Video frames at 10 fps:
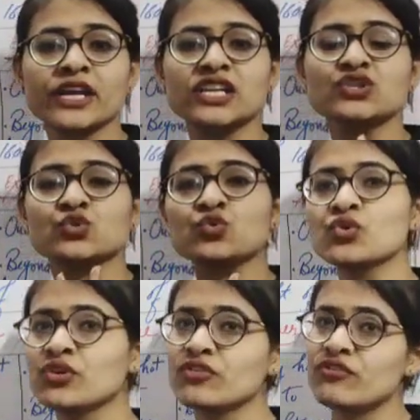into
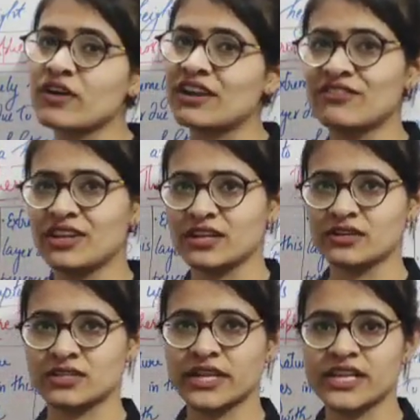5
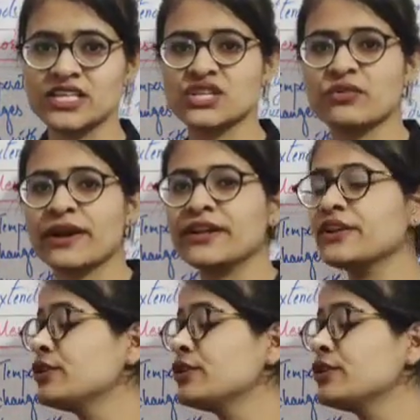layers. It is divided